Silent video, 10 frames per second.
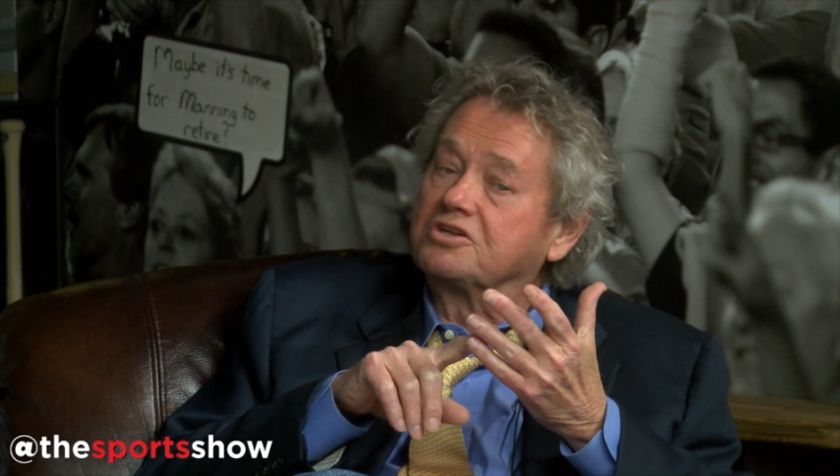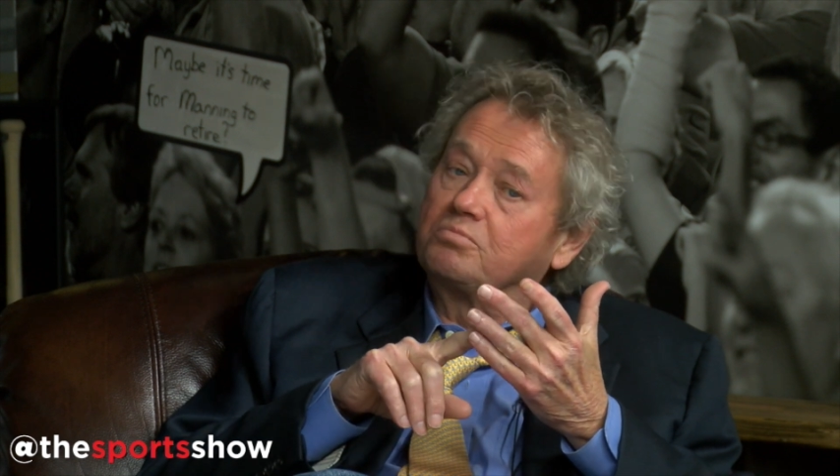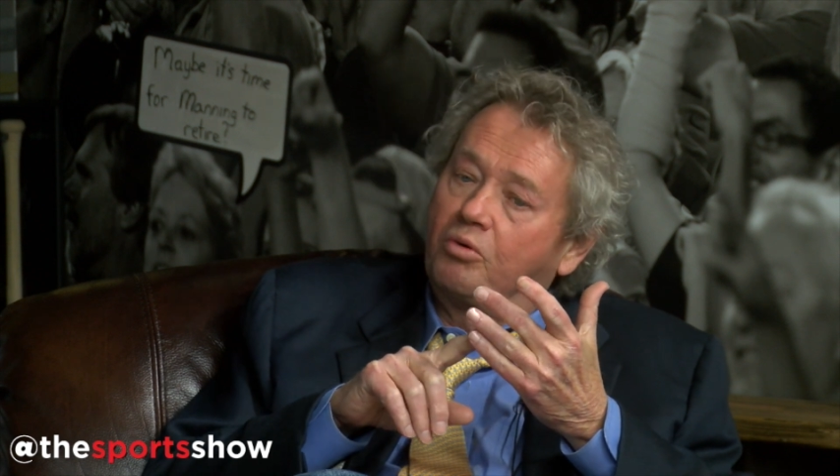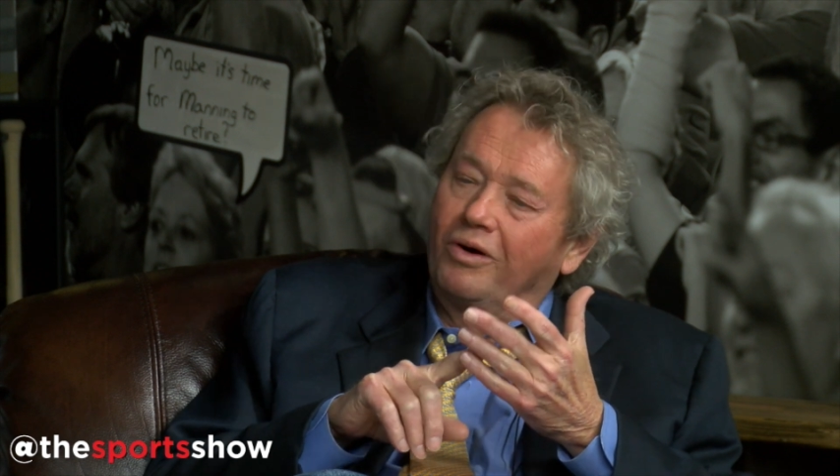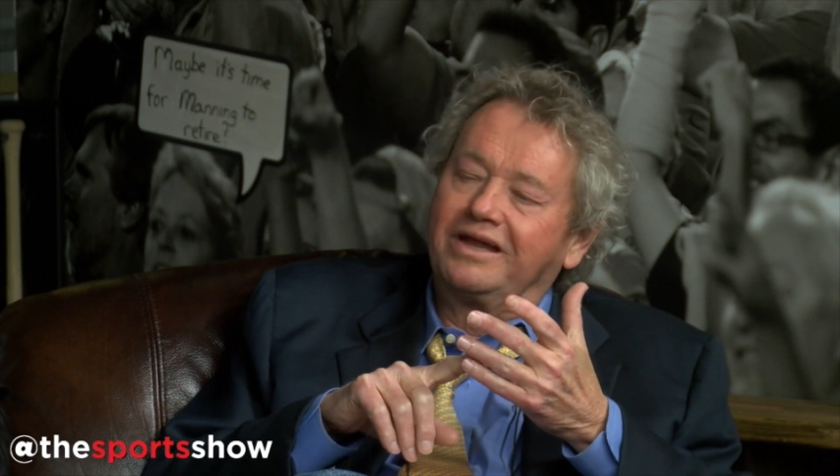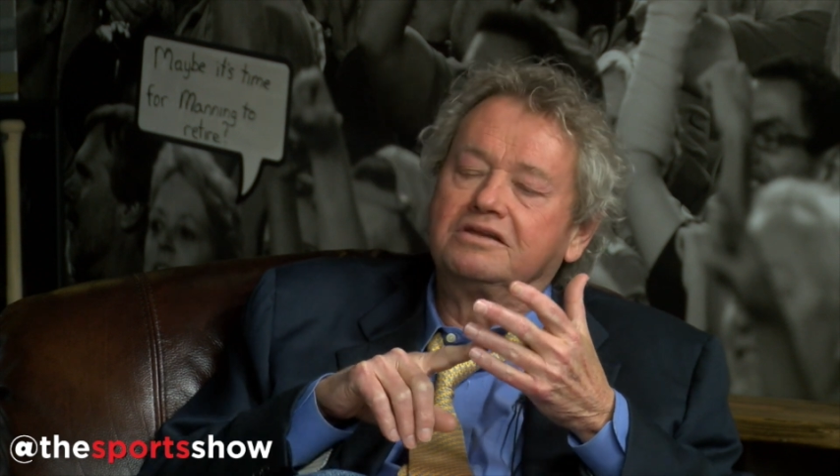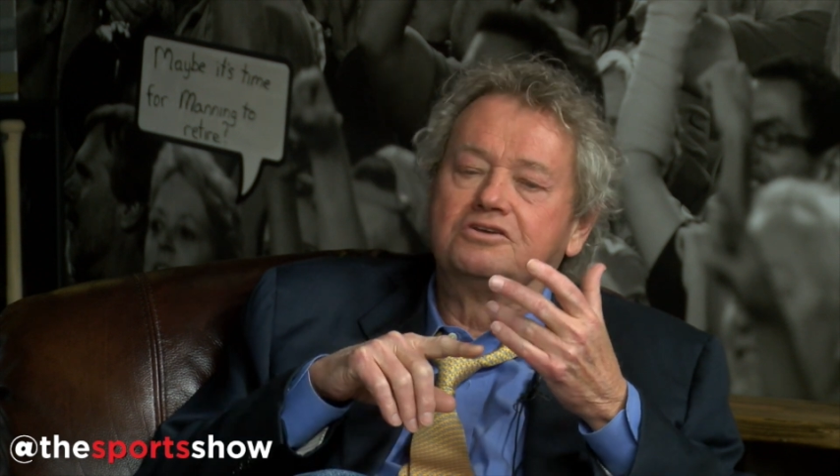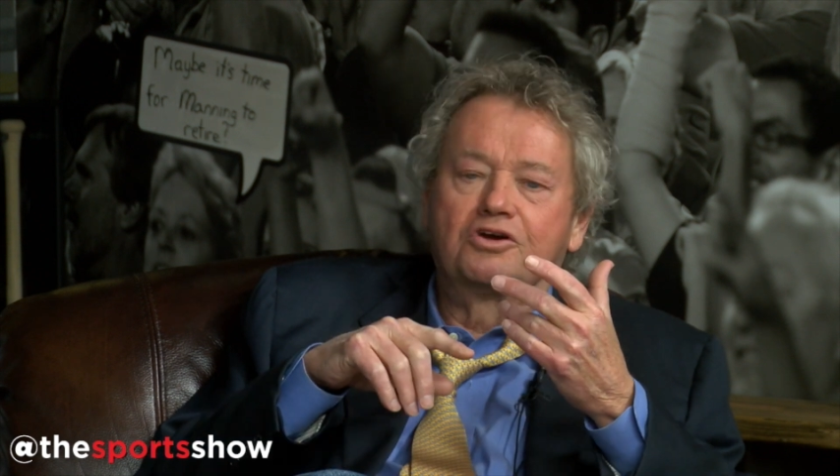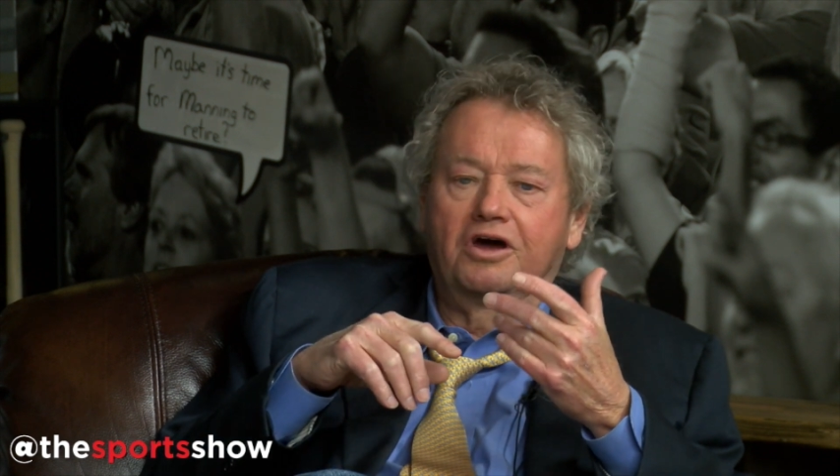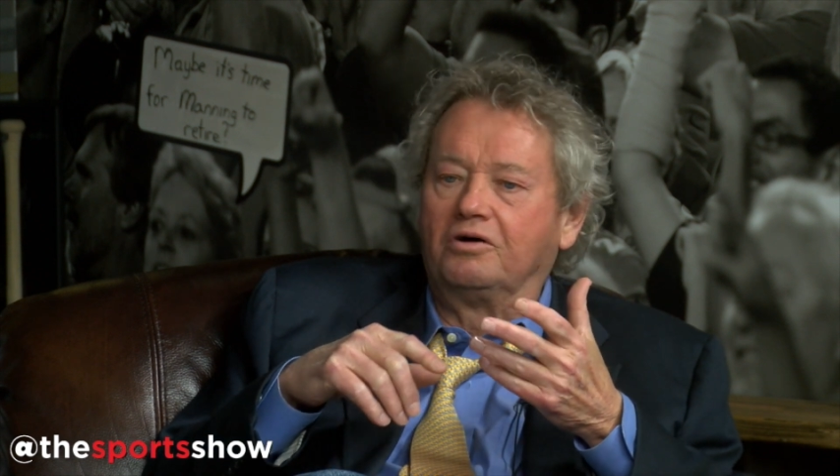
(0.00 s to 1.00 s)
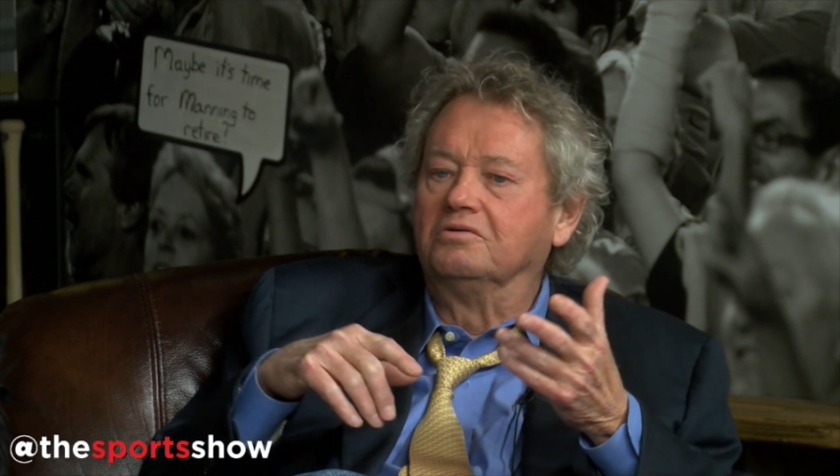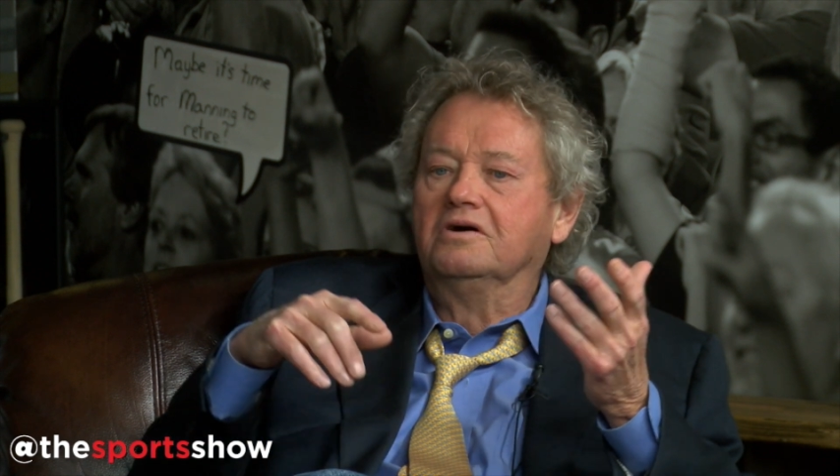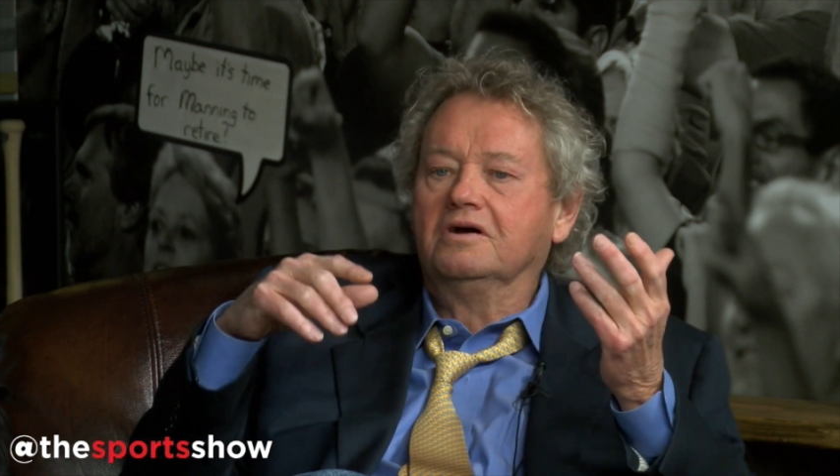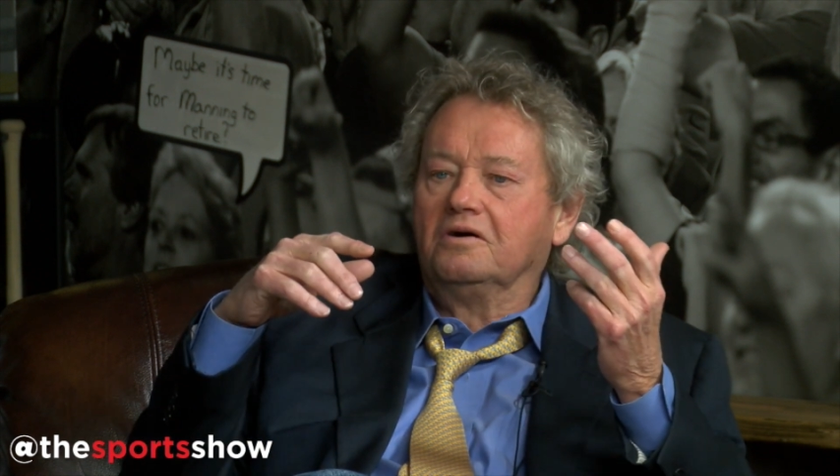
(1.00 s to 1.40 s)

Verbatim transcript: to the point you go,